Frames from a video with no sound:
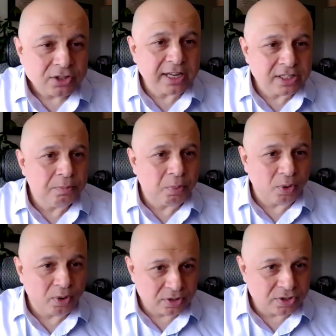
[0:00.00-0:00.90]
So that's
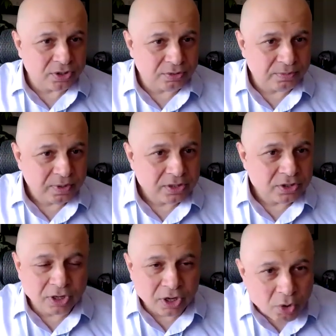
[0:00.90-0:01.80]
important too.
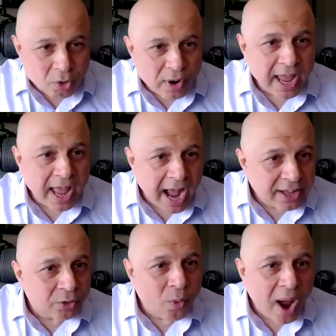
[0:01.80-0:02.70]
So it can go
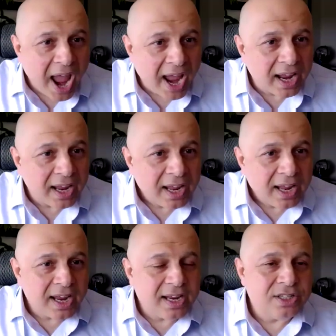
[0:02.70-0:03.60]
either way,
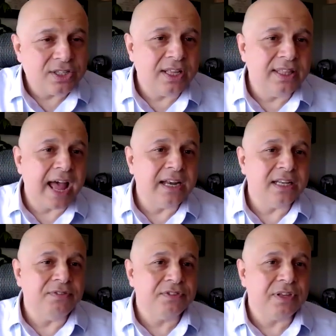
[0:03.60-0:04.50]
is
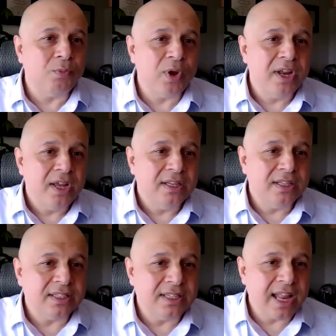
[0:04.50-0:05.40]
that if someone
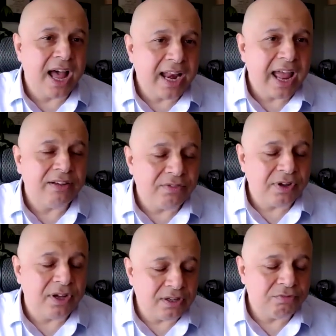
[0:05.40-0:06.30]
does not
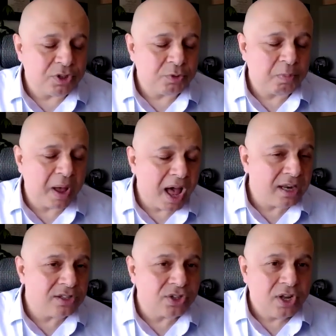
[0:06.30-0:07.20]
have a
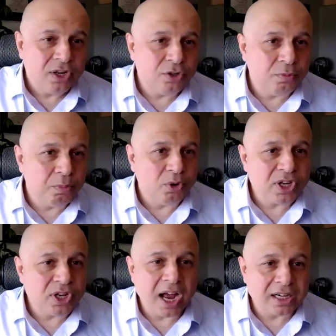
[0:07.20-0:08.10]
response to
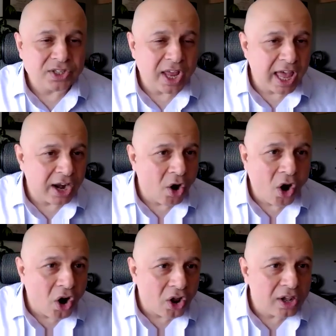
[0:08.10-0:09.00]
Botox at
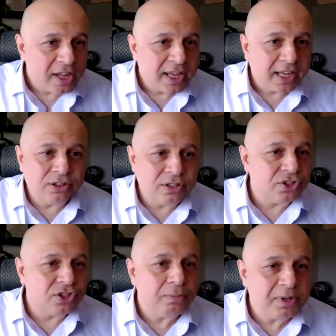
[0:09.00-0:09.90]
all, could
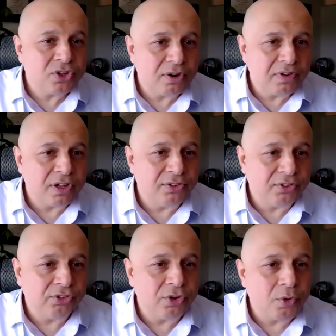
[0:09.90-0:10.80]
this still be cervical
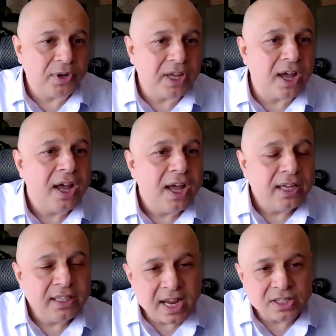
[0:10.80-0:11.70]
dystonia?
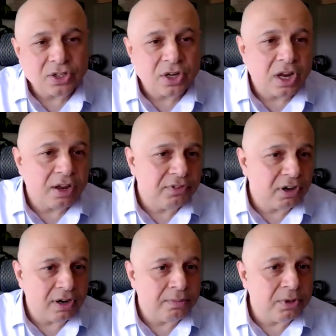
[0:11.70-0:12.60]
Yes, if
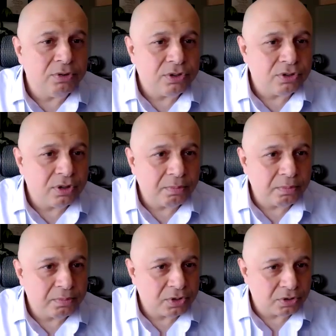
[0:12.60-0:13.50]
they're immune to
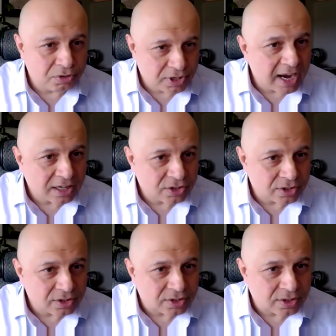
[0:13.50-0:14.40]
the to
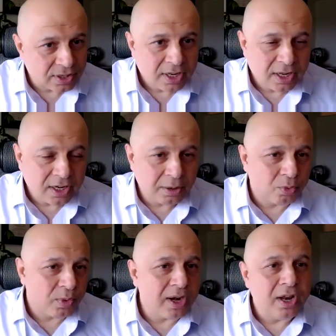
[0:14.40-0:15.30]
toxins.
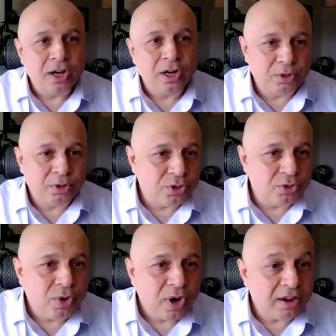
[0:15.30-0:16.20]
Number one. Number
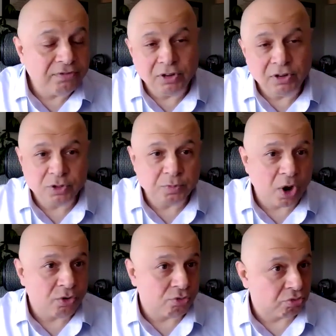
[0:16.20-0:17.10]
two, if they
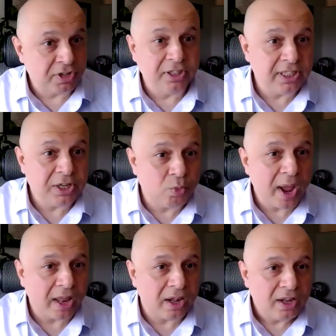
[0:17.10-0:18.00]
respond really
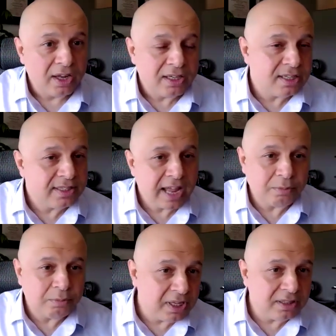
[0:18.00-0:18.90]
well, does
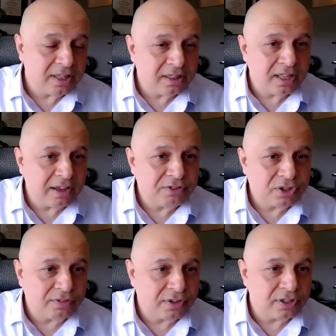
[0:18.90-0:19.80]
that mean that they have
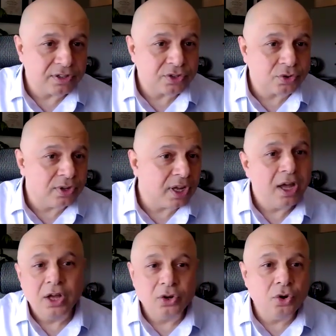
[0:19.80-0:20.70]
cervical
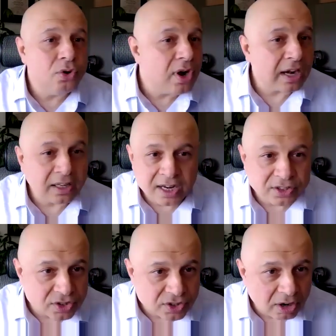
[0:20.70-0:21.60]
dystonia? No, not
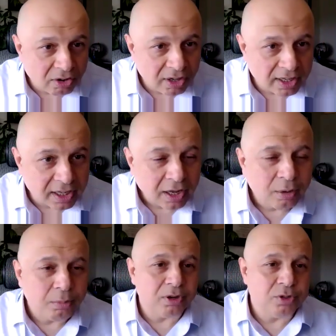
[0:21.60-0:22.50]
necessarily,
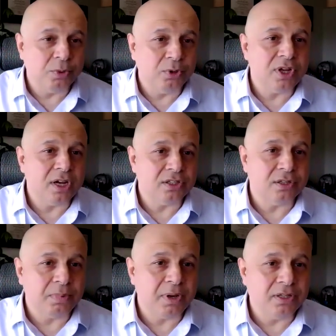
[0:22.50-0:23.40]
because Botox
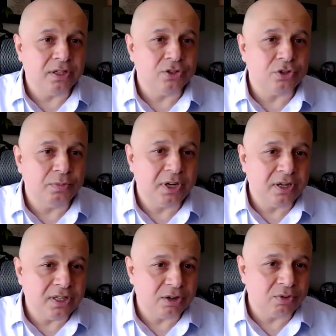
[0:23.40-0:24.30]
is a blunt
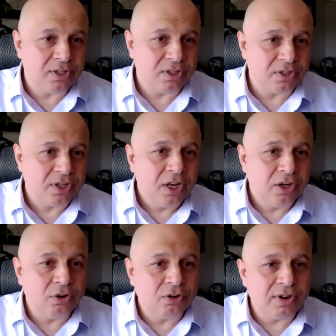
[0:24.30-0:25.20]
instrument and decreases
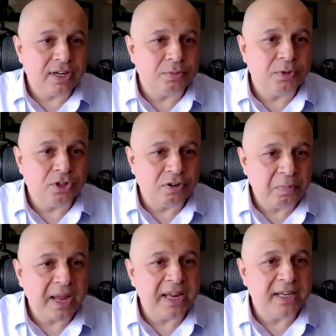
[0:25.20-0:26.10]
neurotransmission
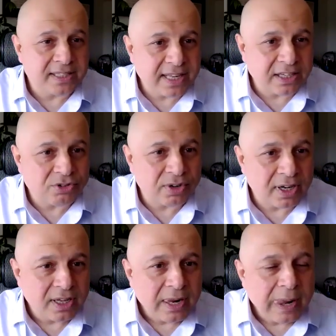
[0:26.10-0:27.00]
of pain,
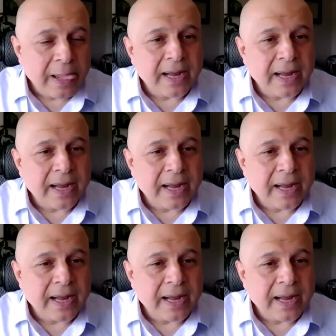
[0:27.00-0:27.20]
etc.